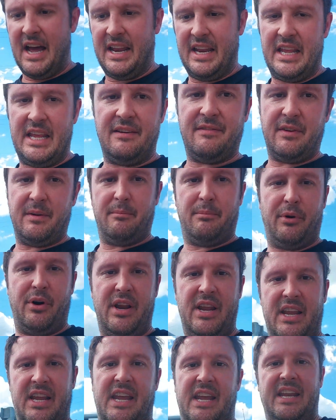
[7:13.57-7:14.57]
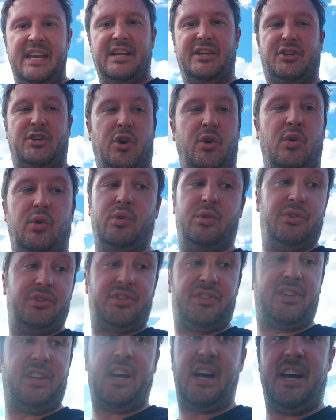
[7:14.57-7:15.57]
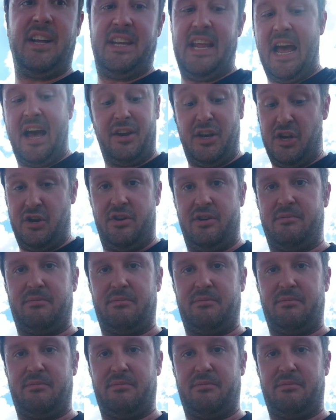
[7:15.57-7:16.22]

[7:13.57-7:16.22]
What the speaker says: even bring any tools down here